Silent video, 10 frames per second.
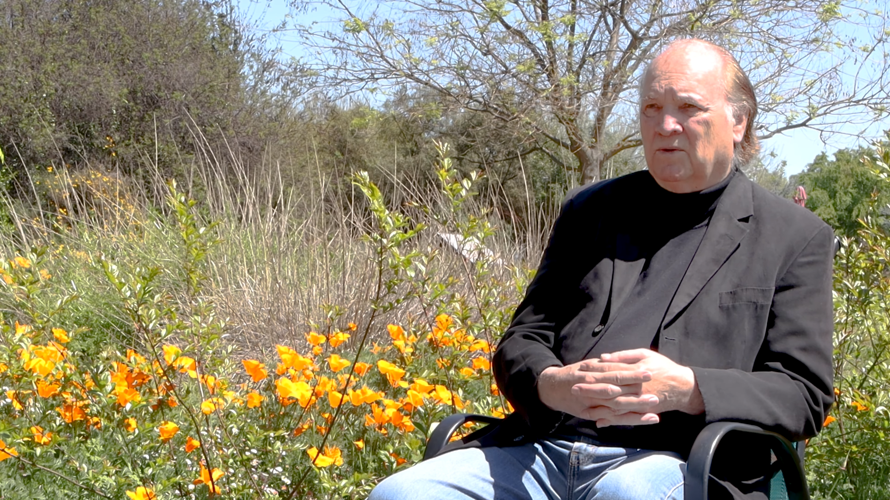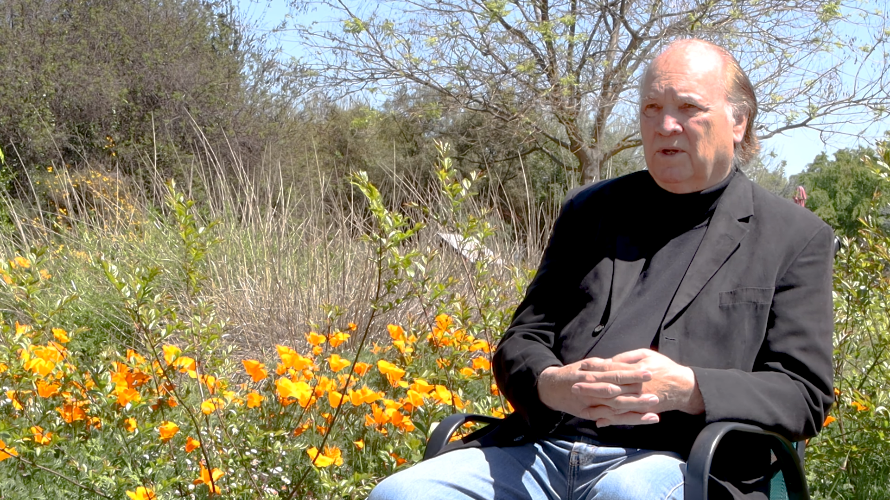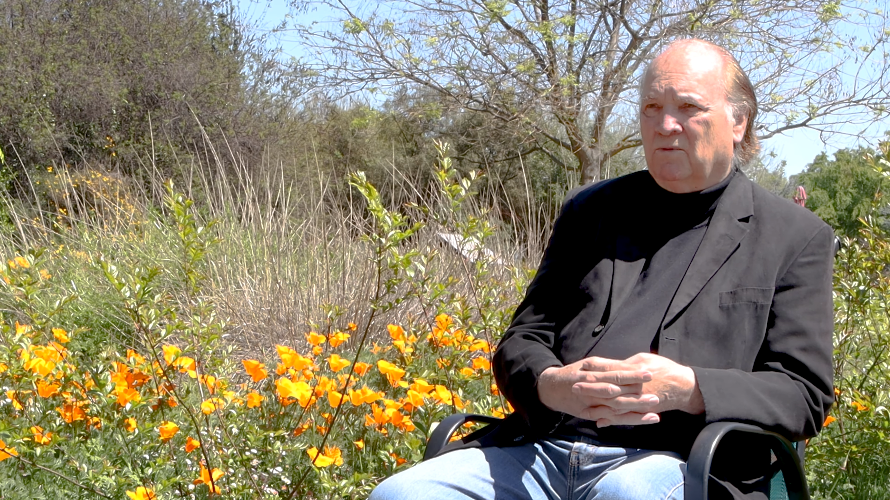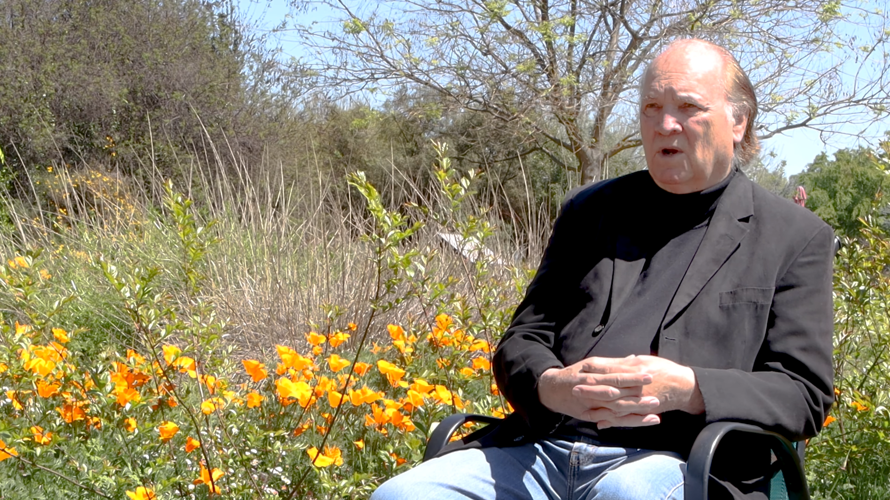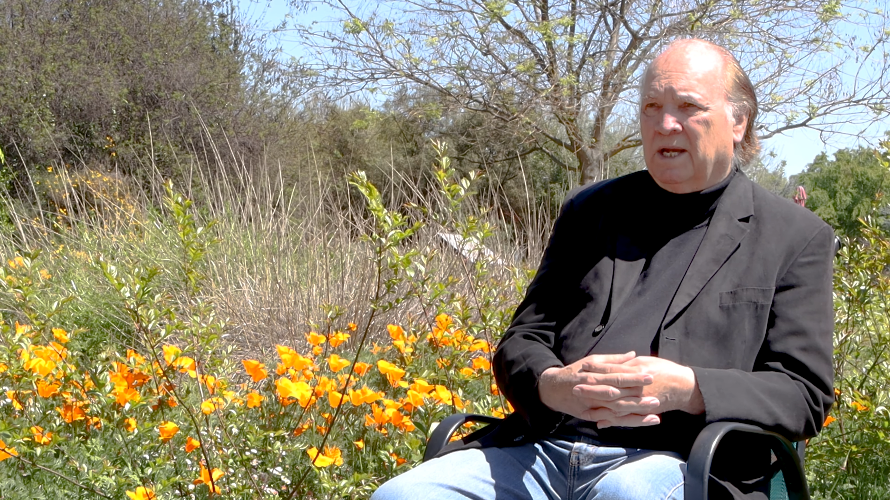
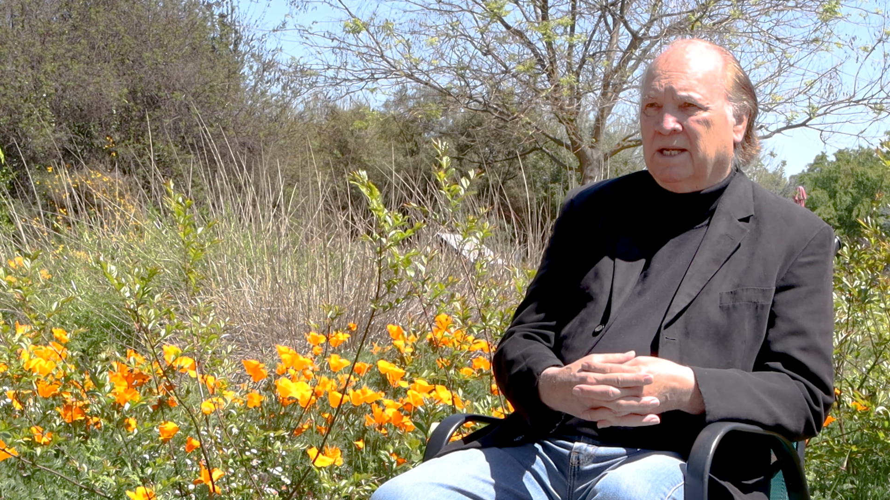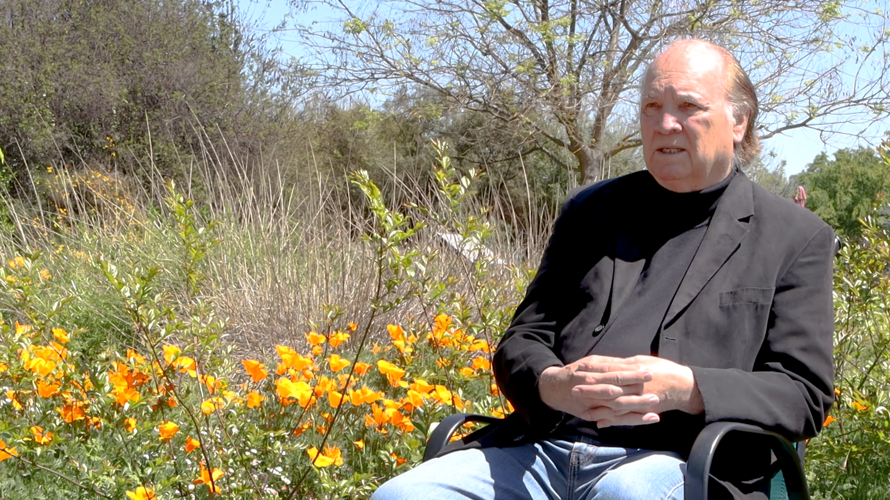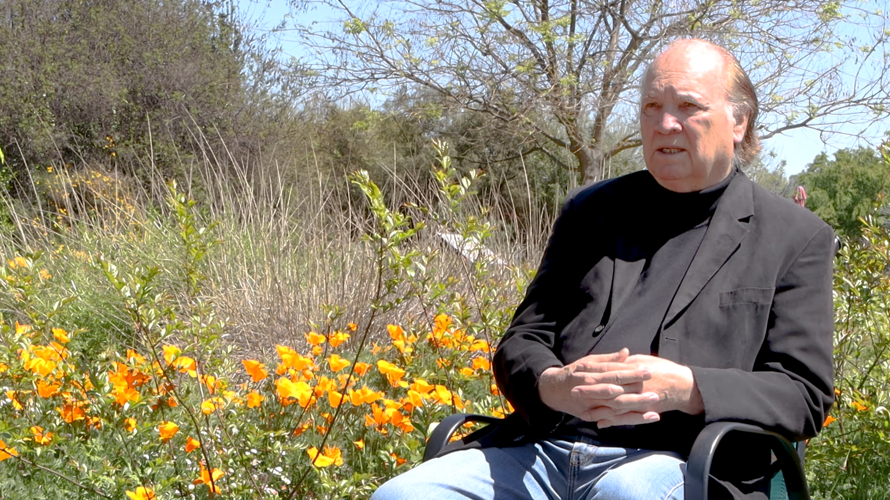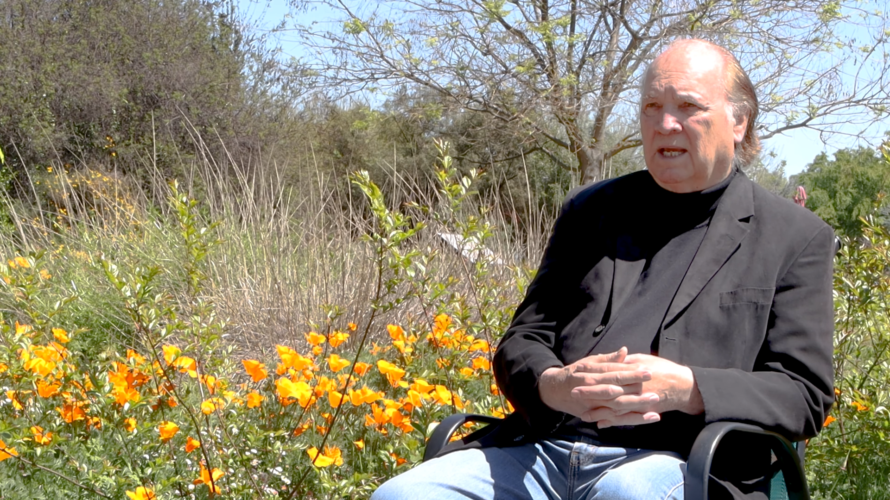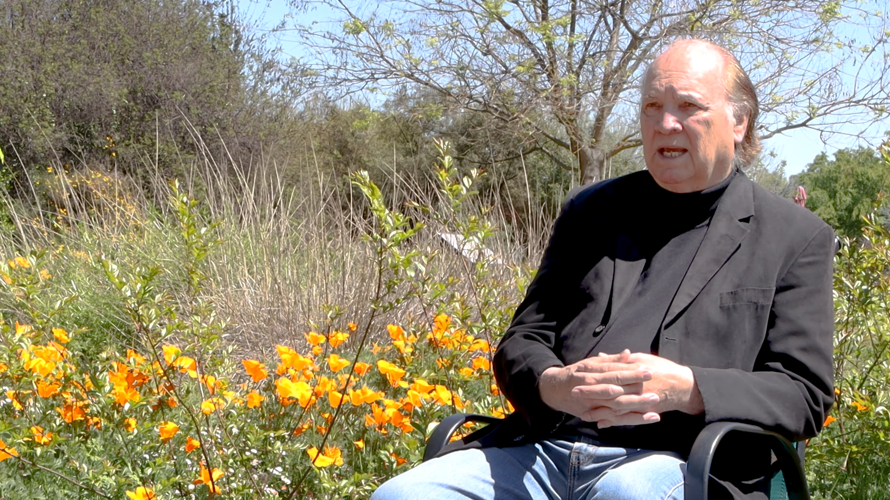Lloyd Wright,
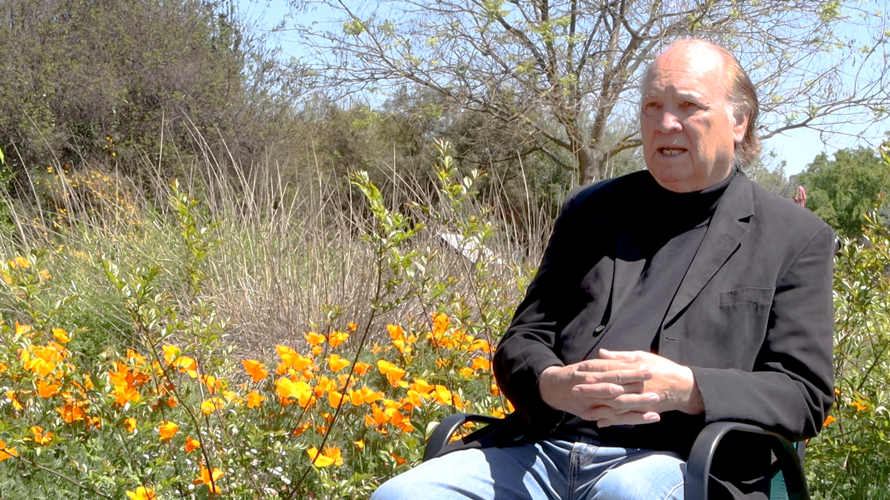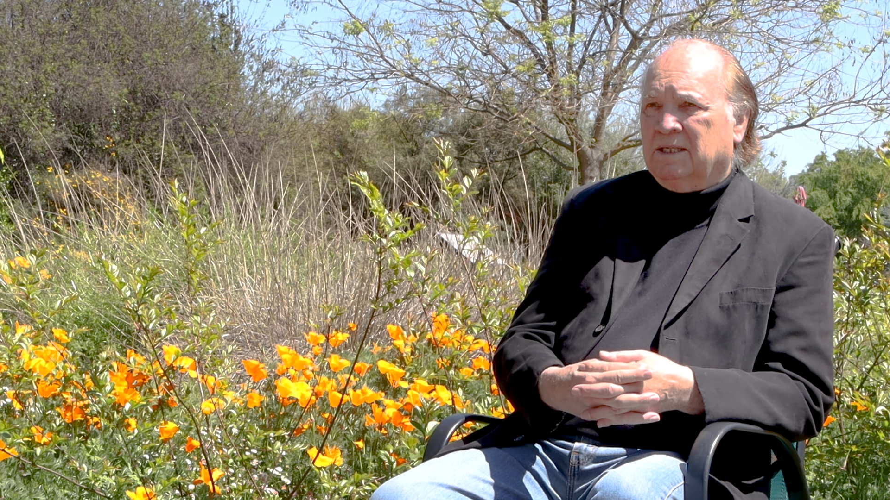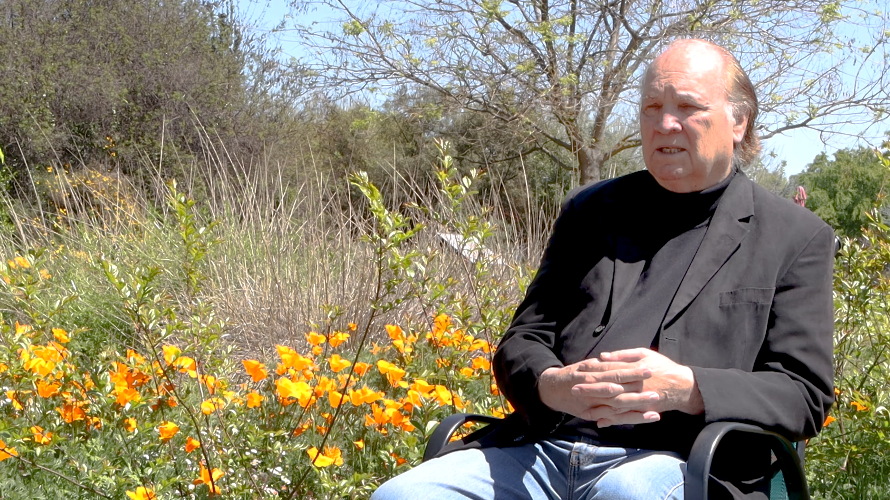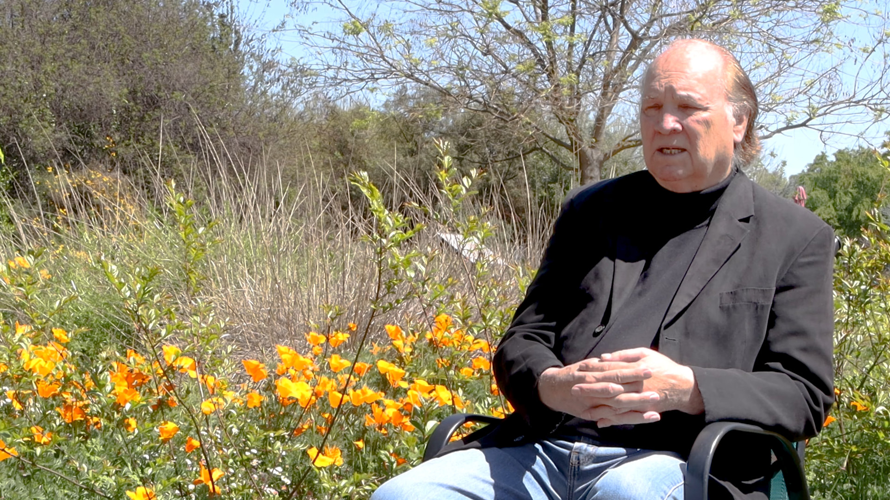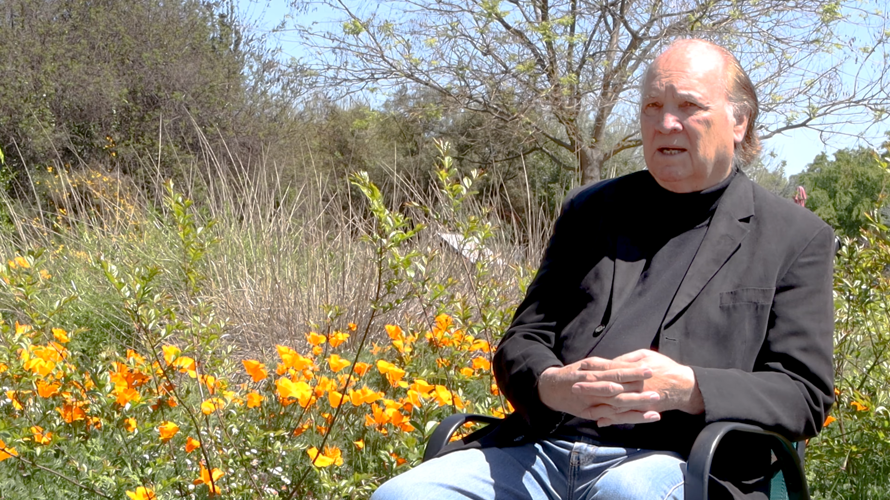and